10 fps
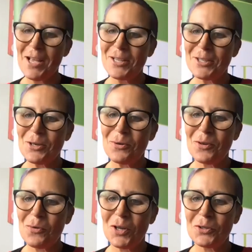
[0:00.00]
So I've
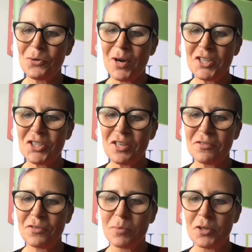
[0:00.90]
got one question in
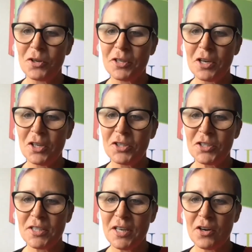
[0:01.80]
from an
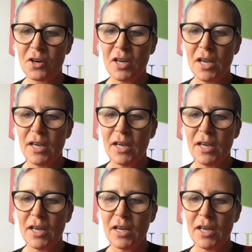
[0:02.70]
audiologist here.